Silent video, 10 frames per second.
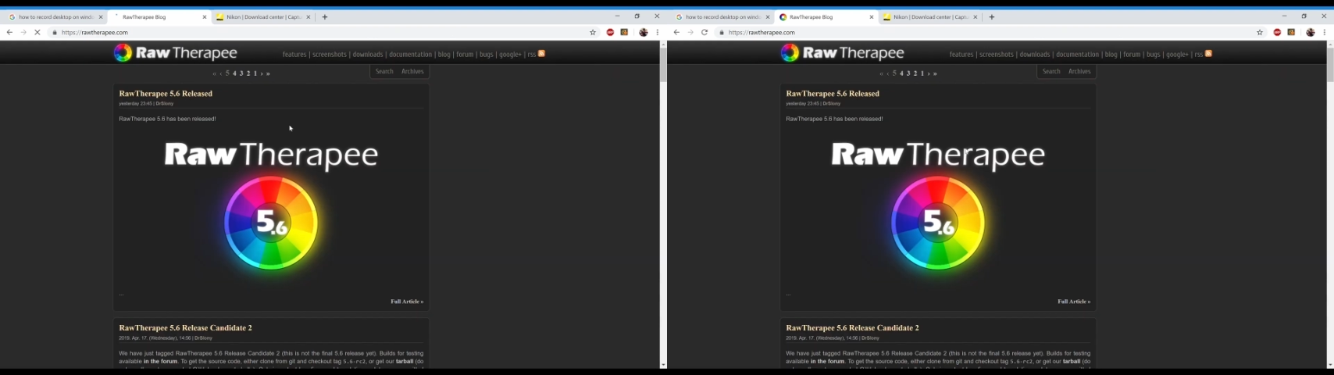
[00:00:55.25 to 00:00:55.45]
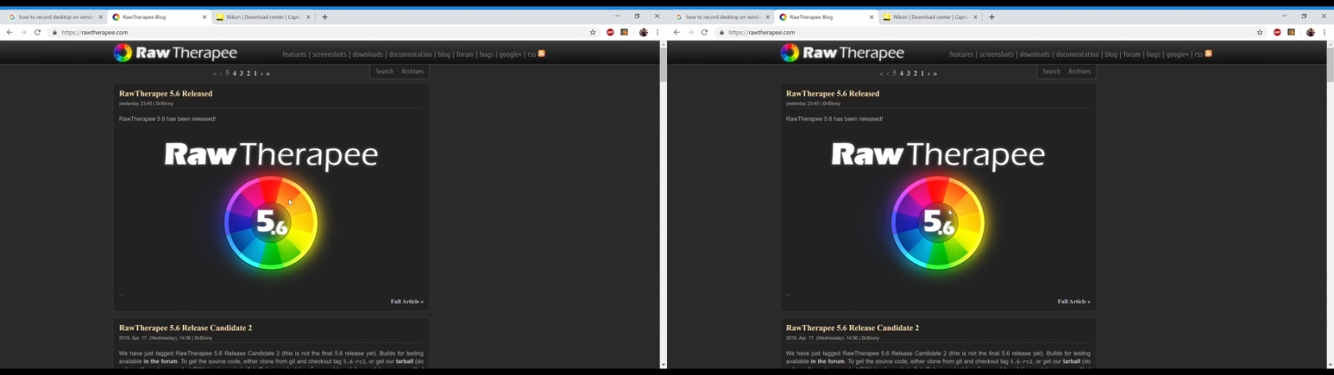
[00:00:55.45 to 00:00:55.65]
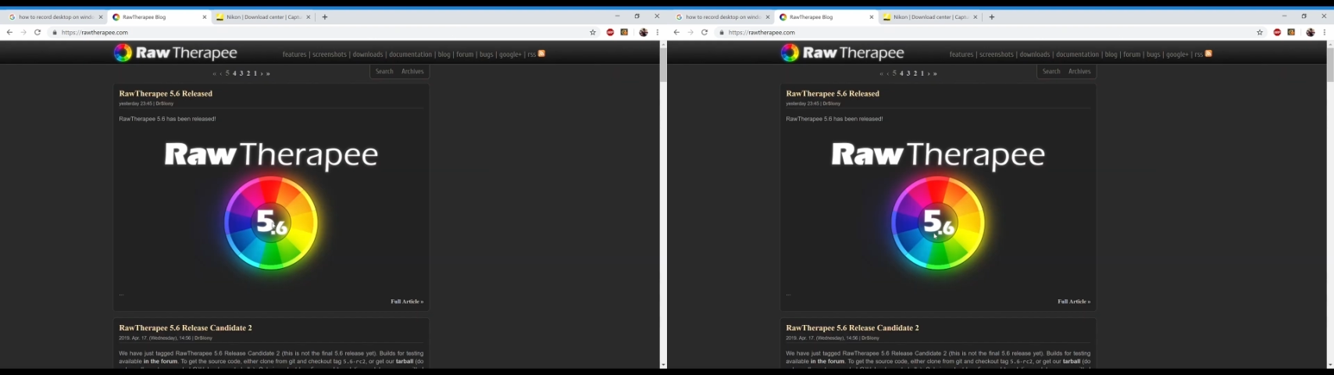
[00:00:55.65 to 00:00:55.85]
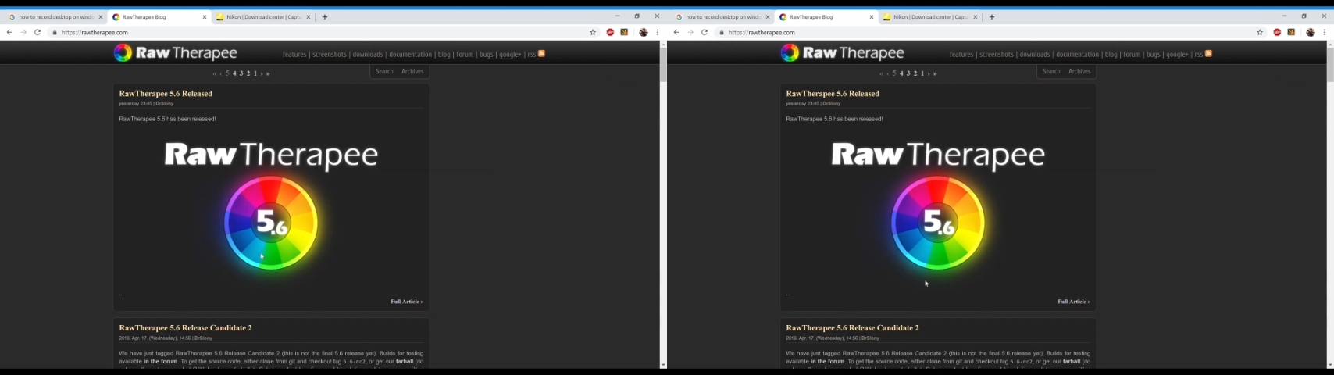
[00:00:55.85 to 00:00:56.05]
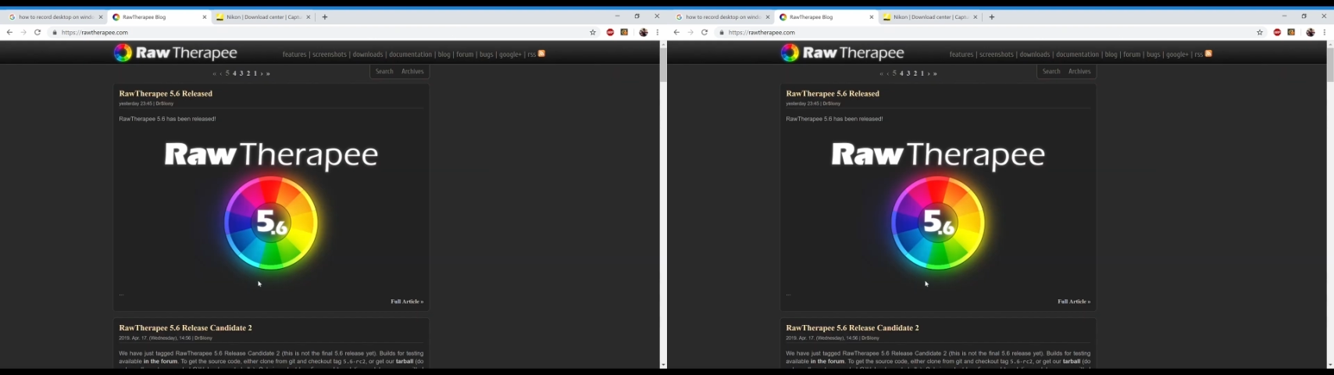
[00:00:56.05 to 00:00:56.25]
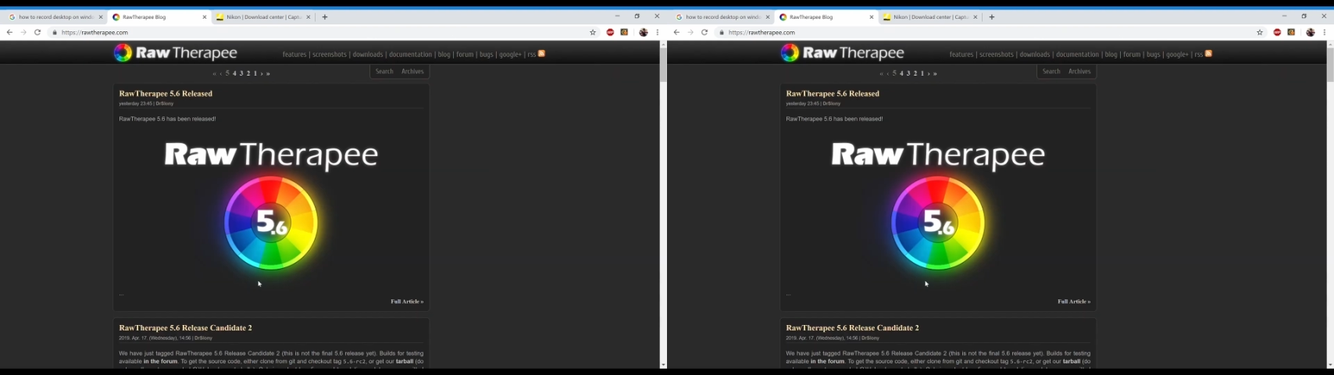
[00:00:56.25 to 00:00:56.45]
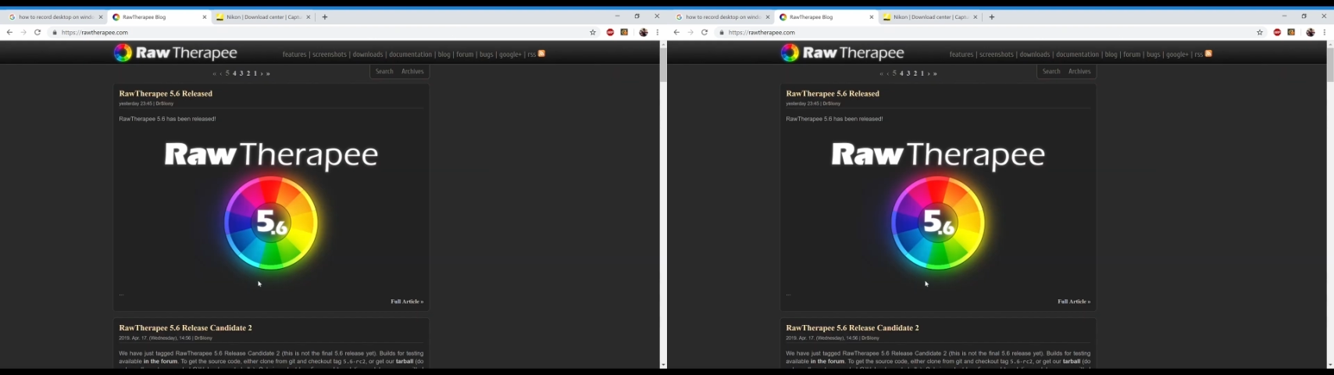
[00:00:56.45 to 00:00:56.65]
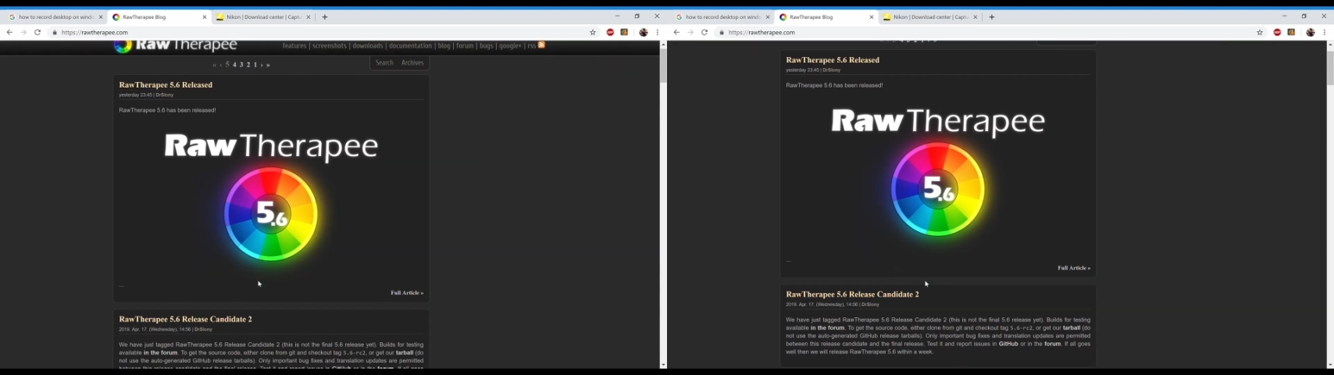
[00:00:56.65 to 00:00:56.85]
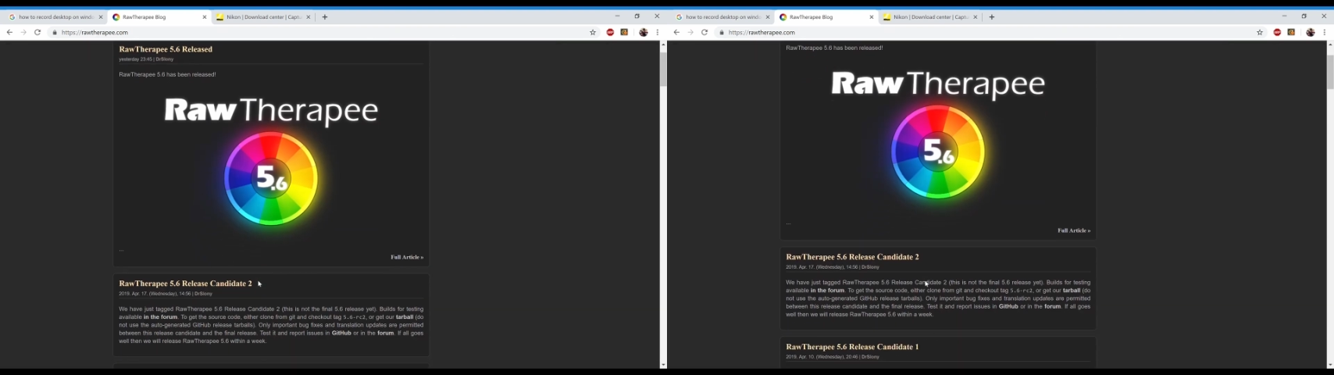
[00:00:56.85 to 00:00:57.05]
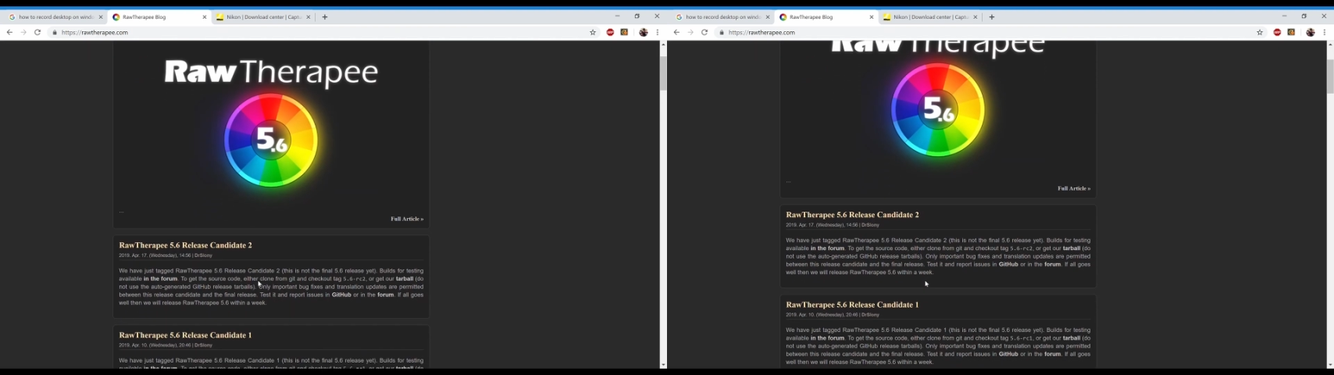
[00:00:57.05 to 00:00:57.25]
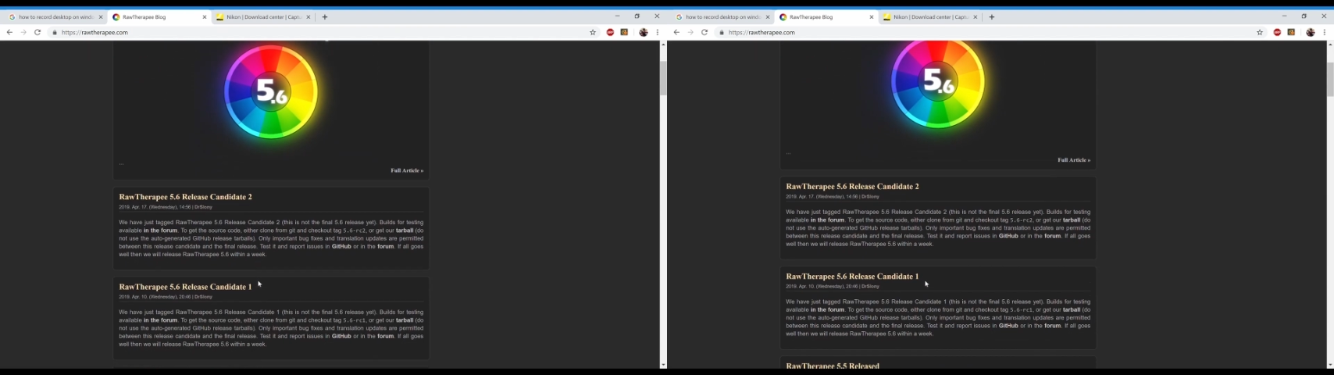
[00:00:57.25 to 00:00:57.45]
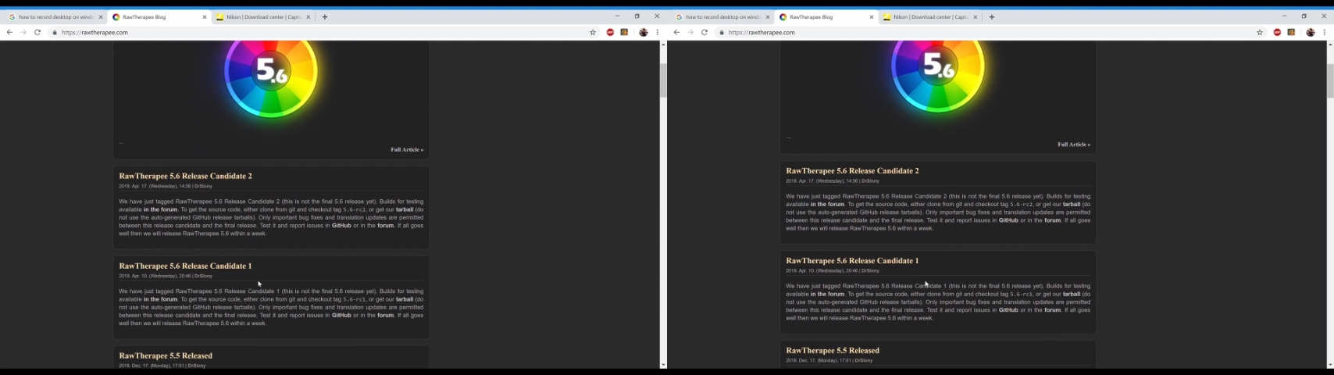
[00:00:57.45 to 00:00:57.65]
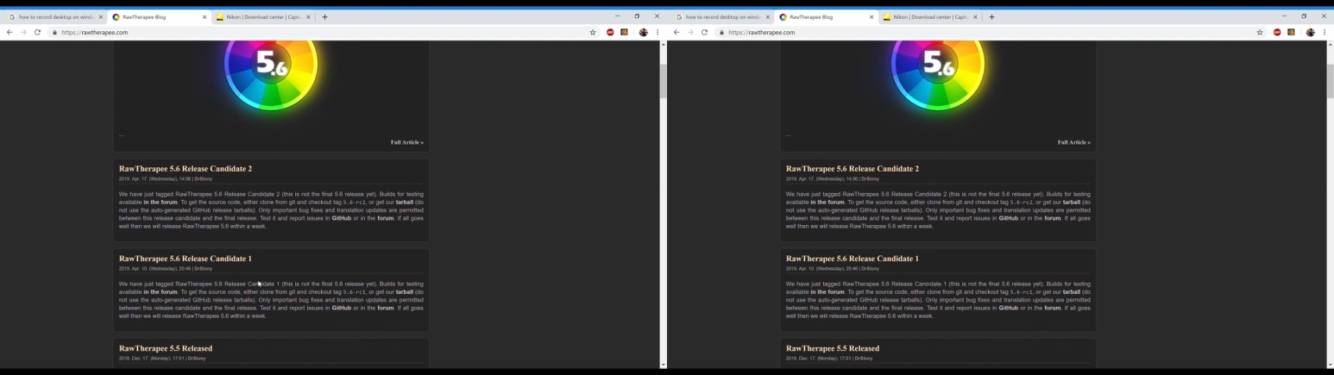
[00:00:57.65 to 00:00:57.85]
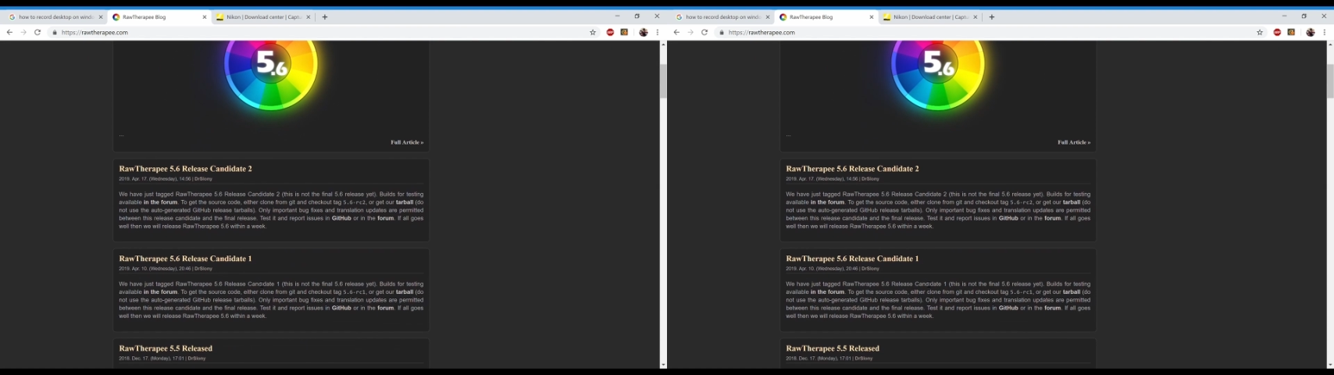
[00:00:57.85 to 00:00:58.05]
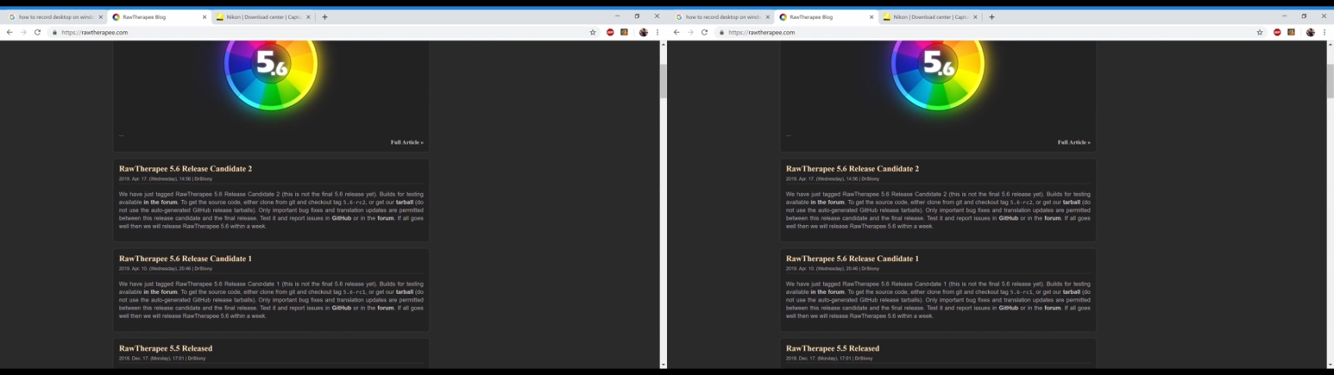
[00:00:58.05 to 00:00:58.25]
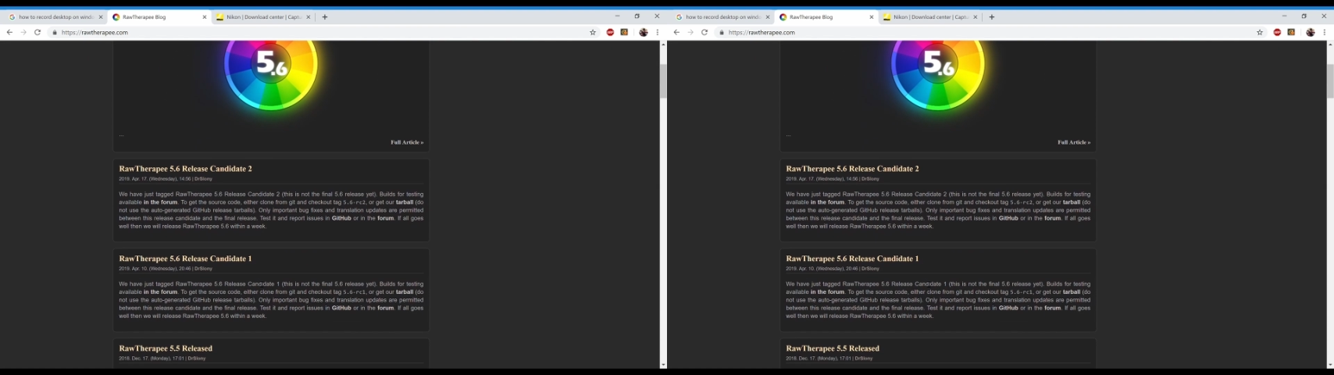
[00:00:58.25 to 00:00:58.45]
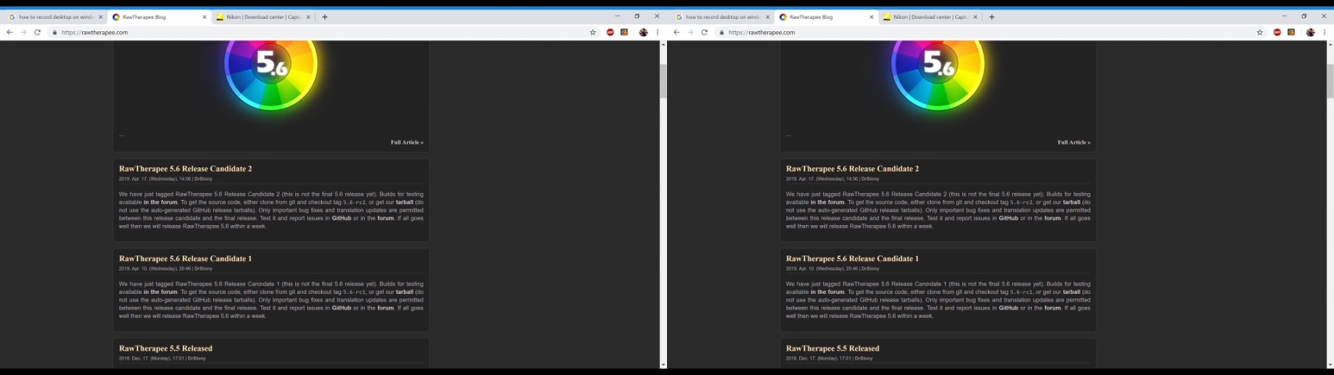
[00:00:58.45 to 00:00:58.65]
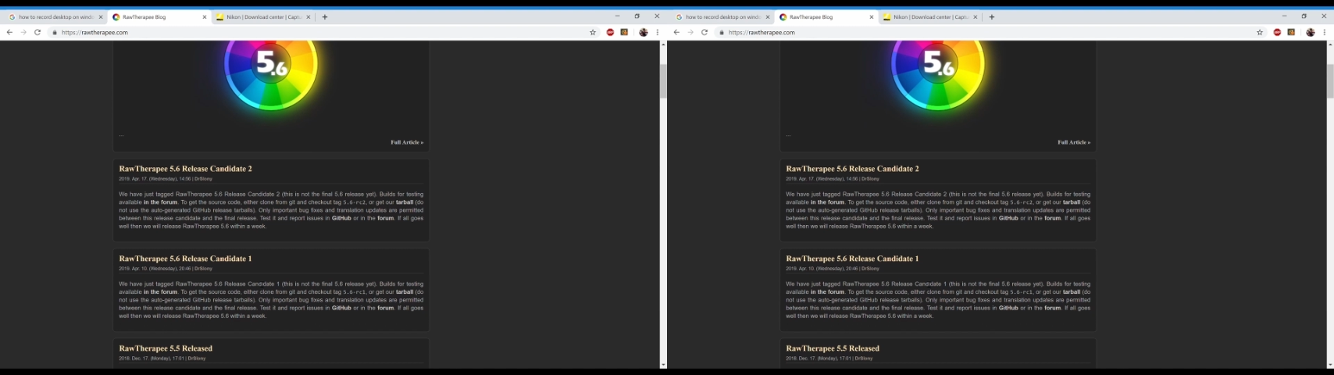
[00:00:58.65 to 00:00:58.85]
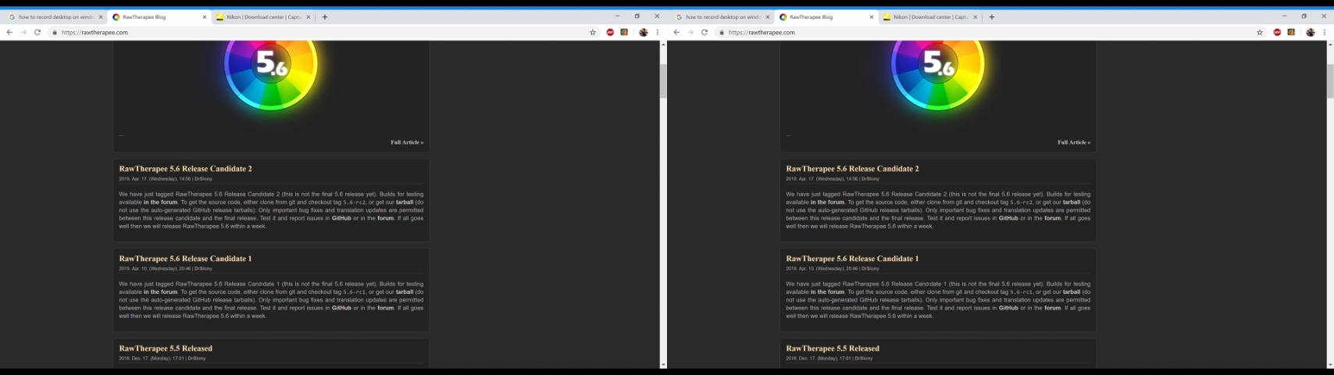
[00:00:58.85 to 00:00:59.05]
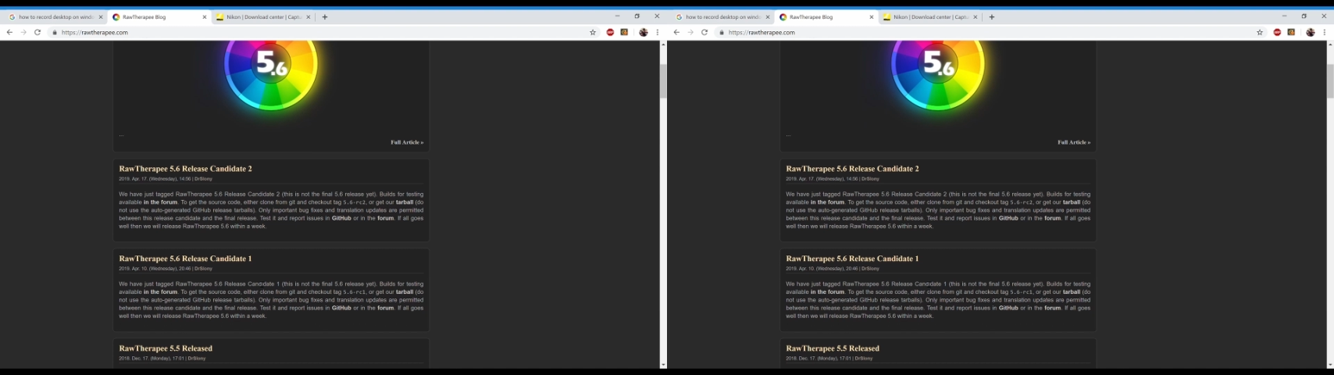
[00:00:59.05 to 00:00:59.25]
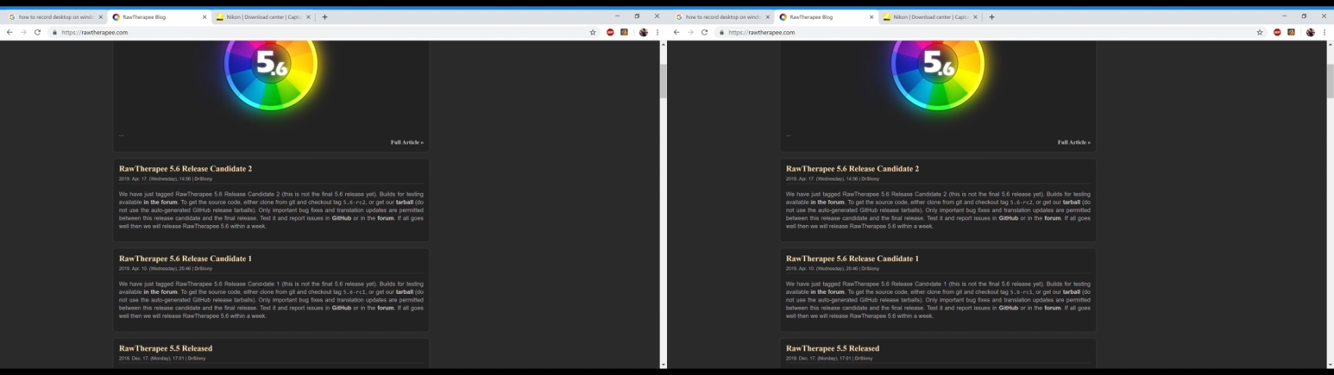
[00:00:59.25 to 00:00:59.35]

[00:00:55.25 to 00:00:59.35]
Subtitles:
No face is visible, so there are no lips to read.